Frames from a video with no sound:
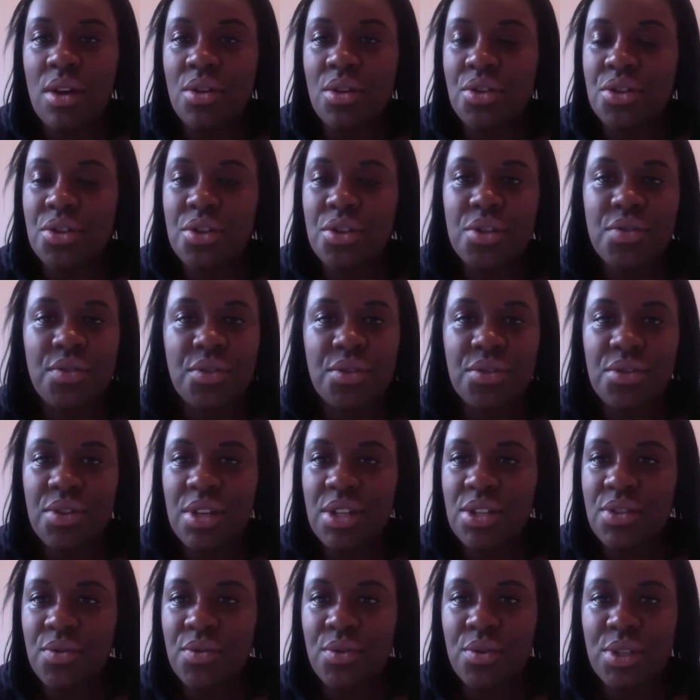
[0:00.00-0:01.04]
I'll juice for 3
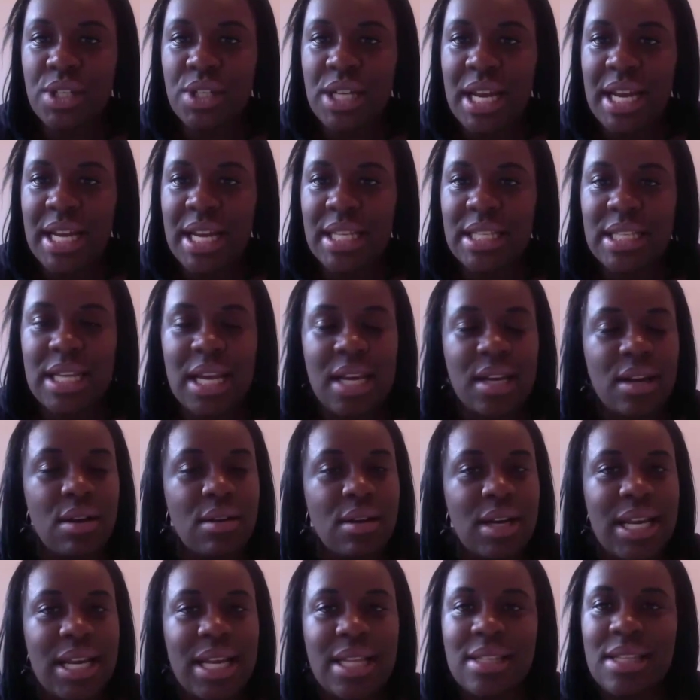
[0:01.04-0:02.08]
to 4 days and I'll
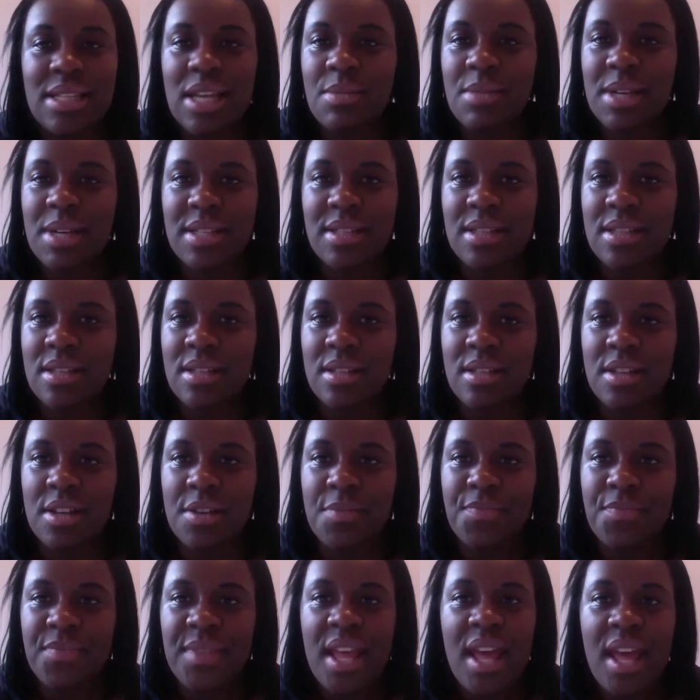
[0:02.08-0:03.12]
cleanse out my
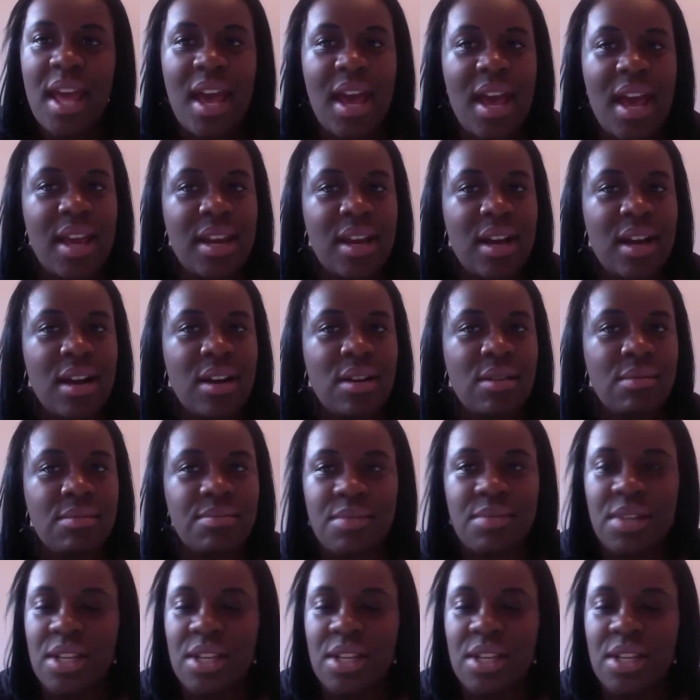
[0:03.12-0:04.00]
system and I'll,